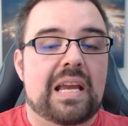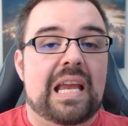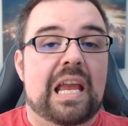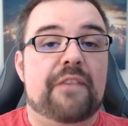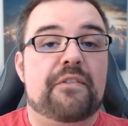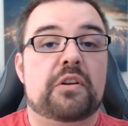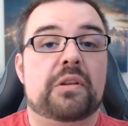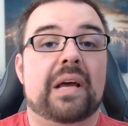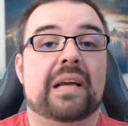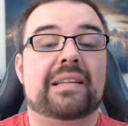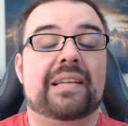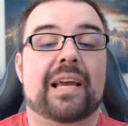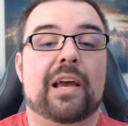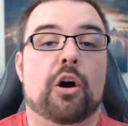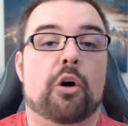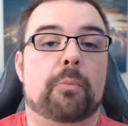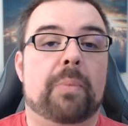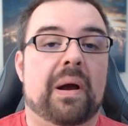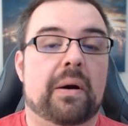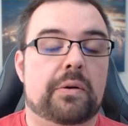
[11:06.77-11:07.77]
If you'd like to
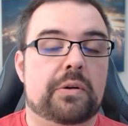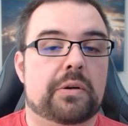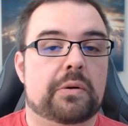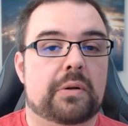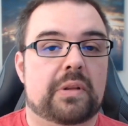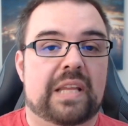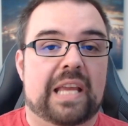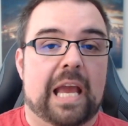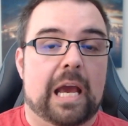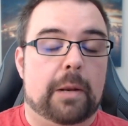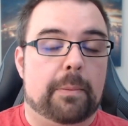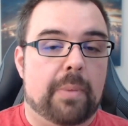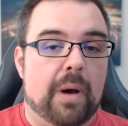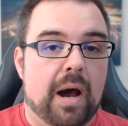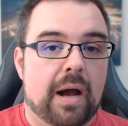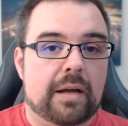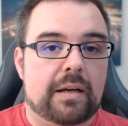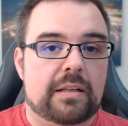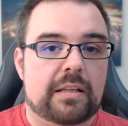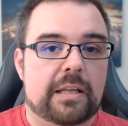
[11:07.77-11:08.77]
help out during the
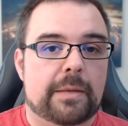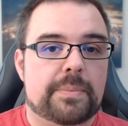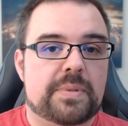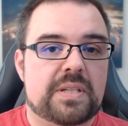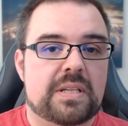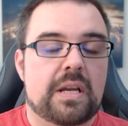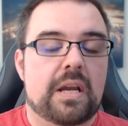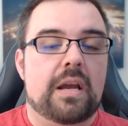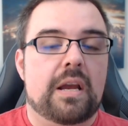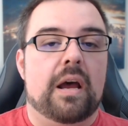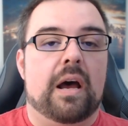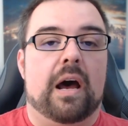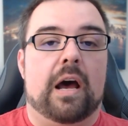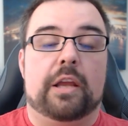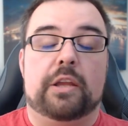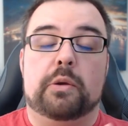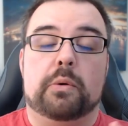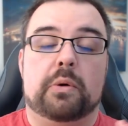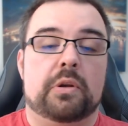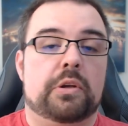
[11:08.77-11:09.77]
adpocalypse,
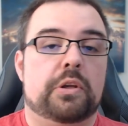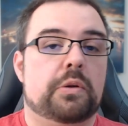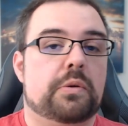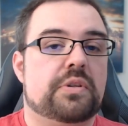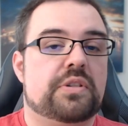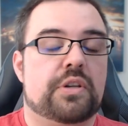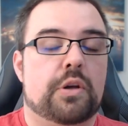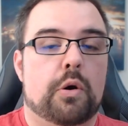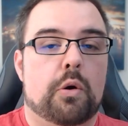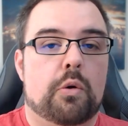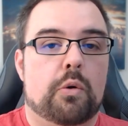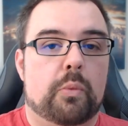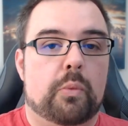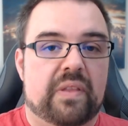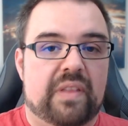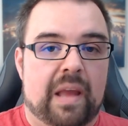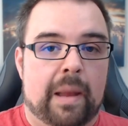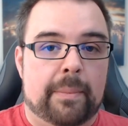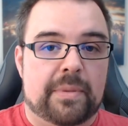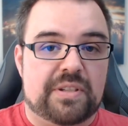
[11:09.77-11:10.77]
you can do so
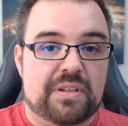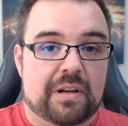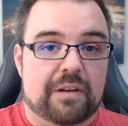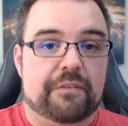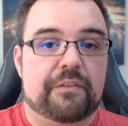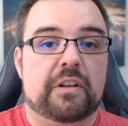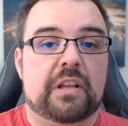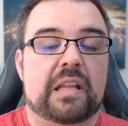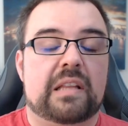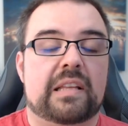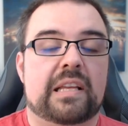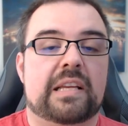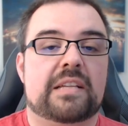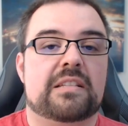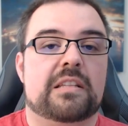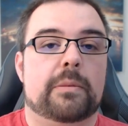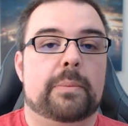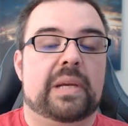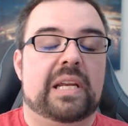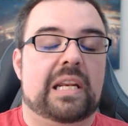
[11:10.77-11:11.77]
with Amazon affiliate
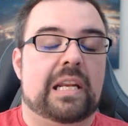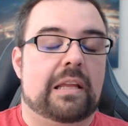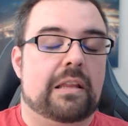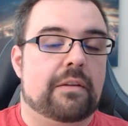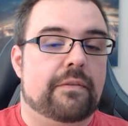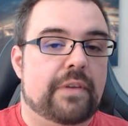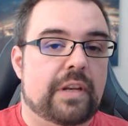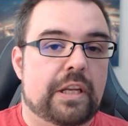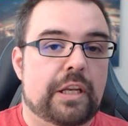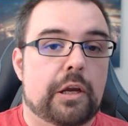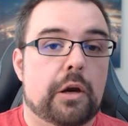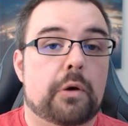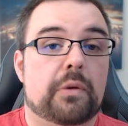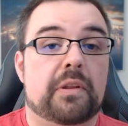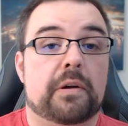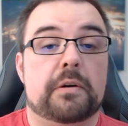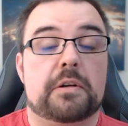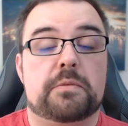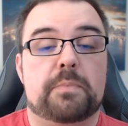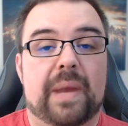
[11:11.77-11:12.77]
links in the beginning of the video.
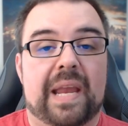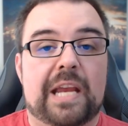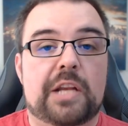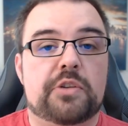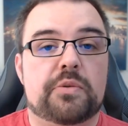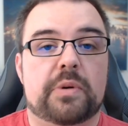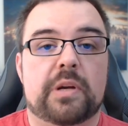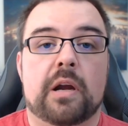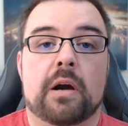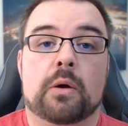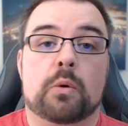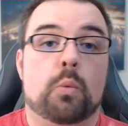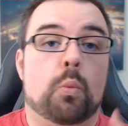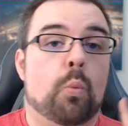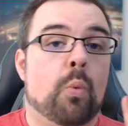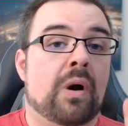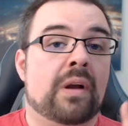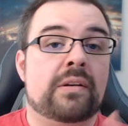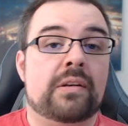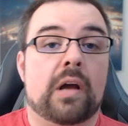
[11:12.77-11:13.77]
There is
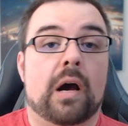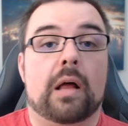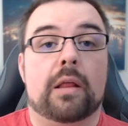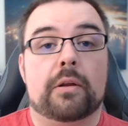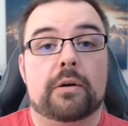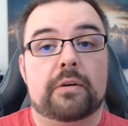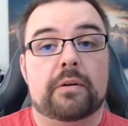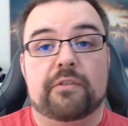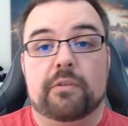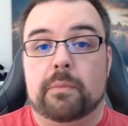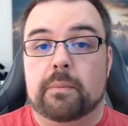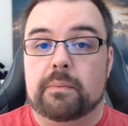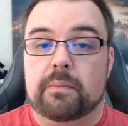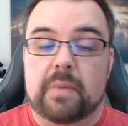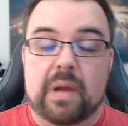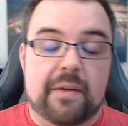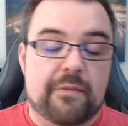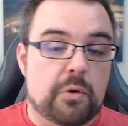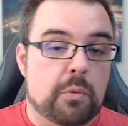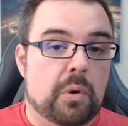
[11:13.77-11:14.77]
Patreon. $1 from
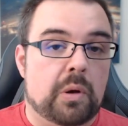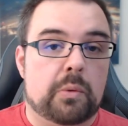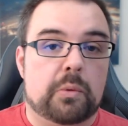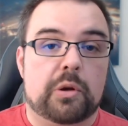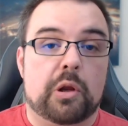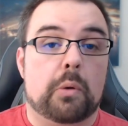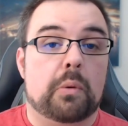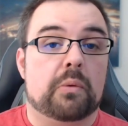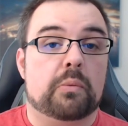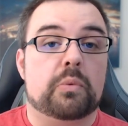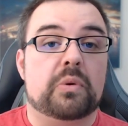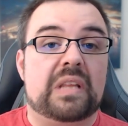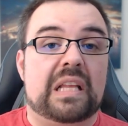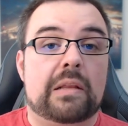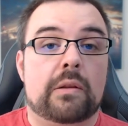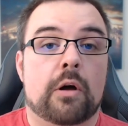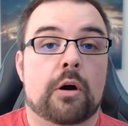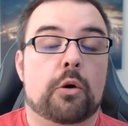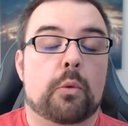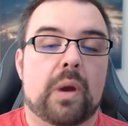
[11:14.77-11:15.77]
everyone would go a really
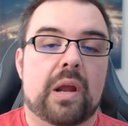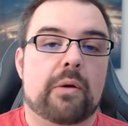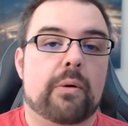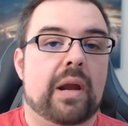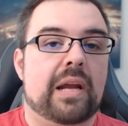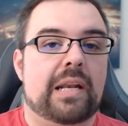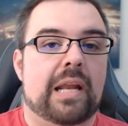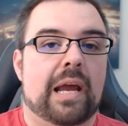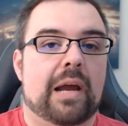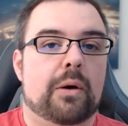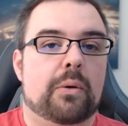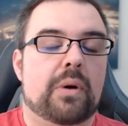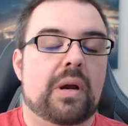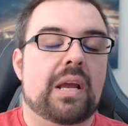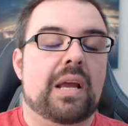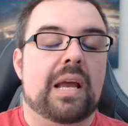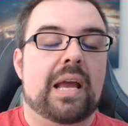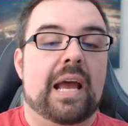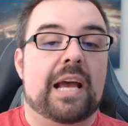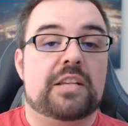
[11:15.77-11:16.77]
long way right now,
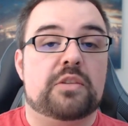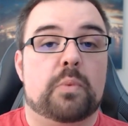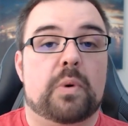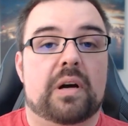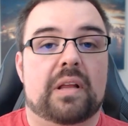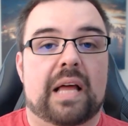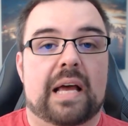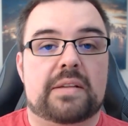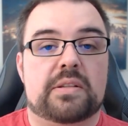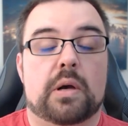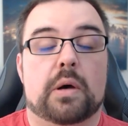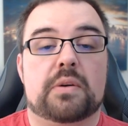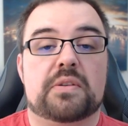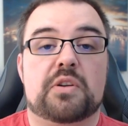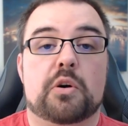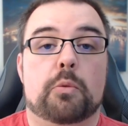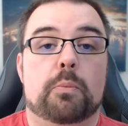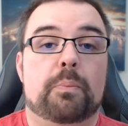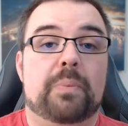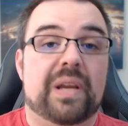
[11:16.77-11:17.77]
as well as
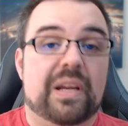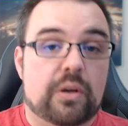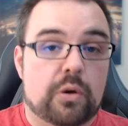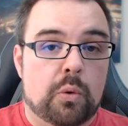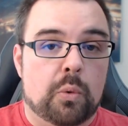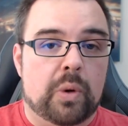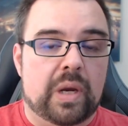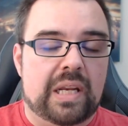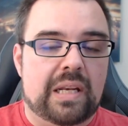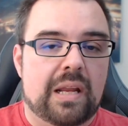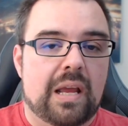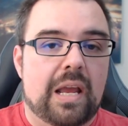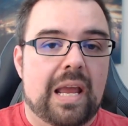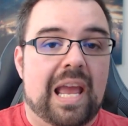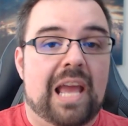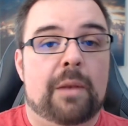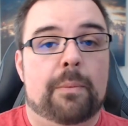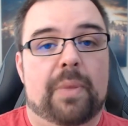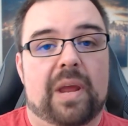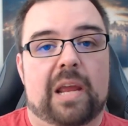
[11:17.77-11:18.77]
also Bitcoin
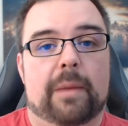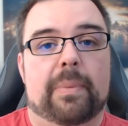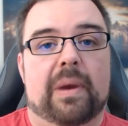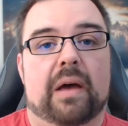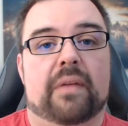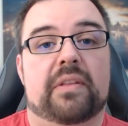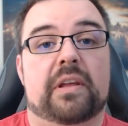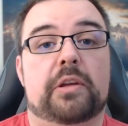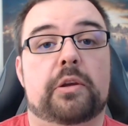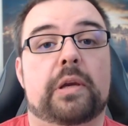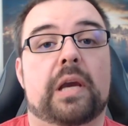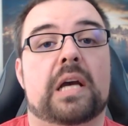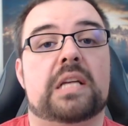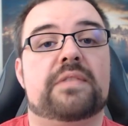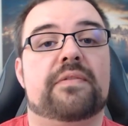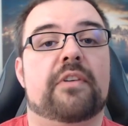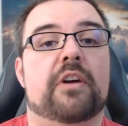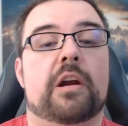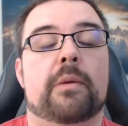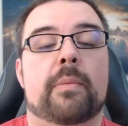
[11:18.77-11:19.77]
and PayPal. Thank you
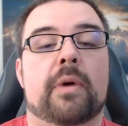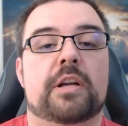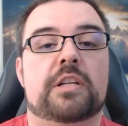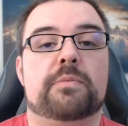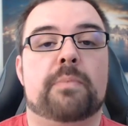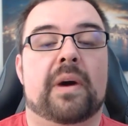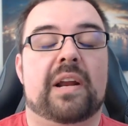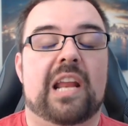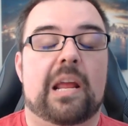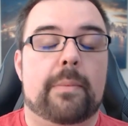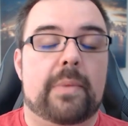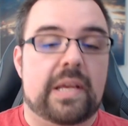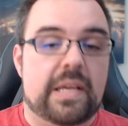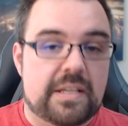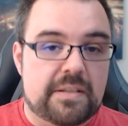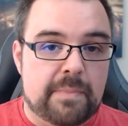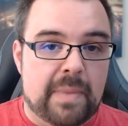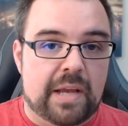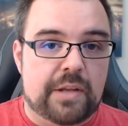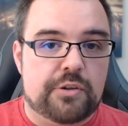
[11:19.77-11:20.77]
guys very much. My name
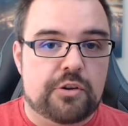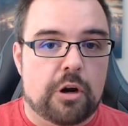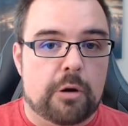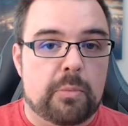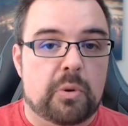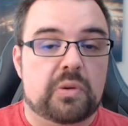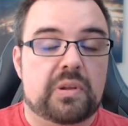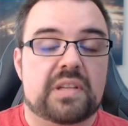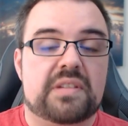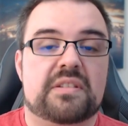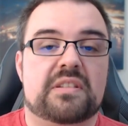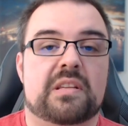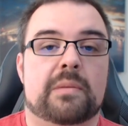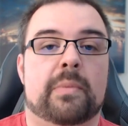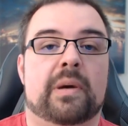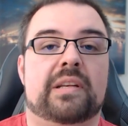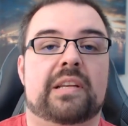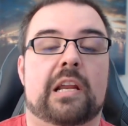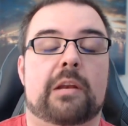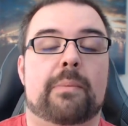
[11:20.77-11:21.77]
is Matt Jarbo. This is the
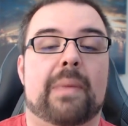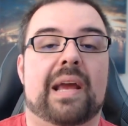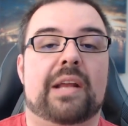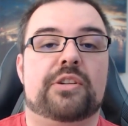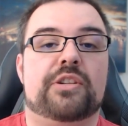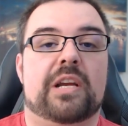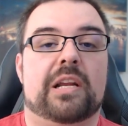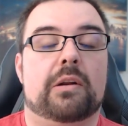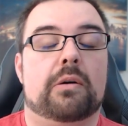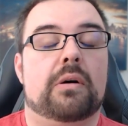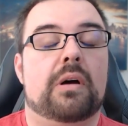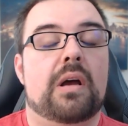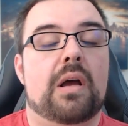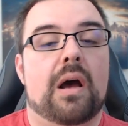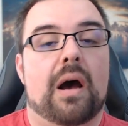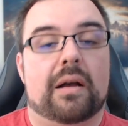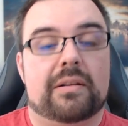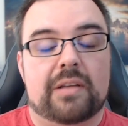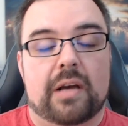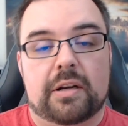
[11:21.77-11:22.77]
Mundane Matt channel.
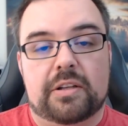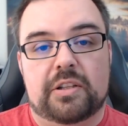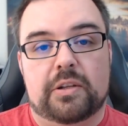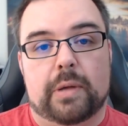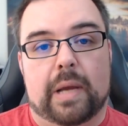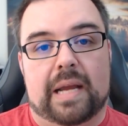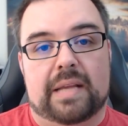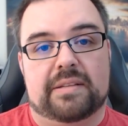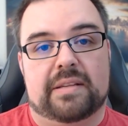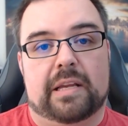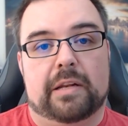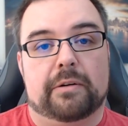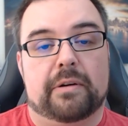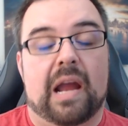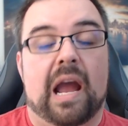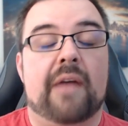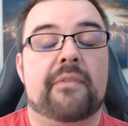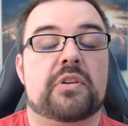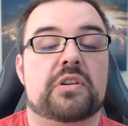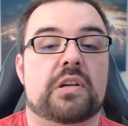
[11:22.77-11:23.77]
I'll talk to you guys later.
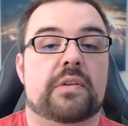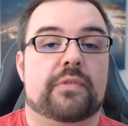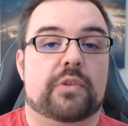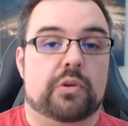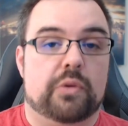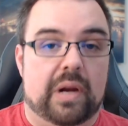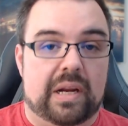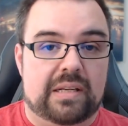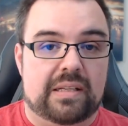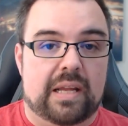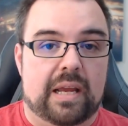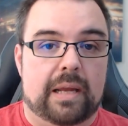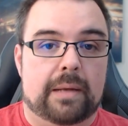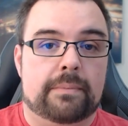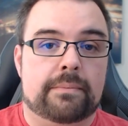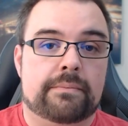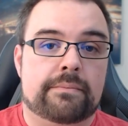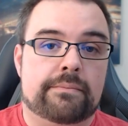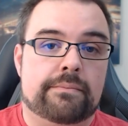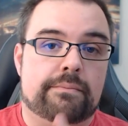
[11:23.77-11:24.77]
Have yourself a great day.
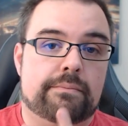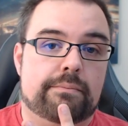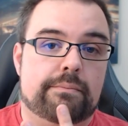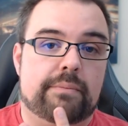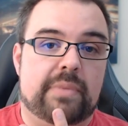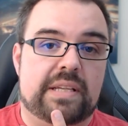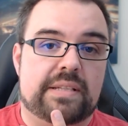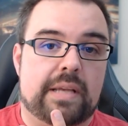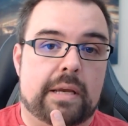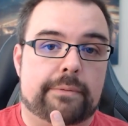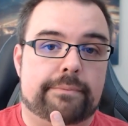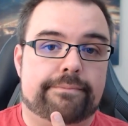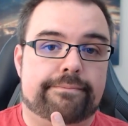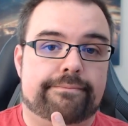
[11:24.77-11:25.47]
Peace out.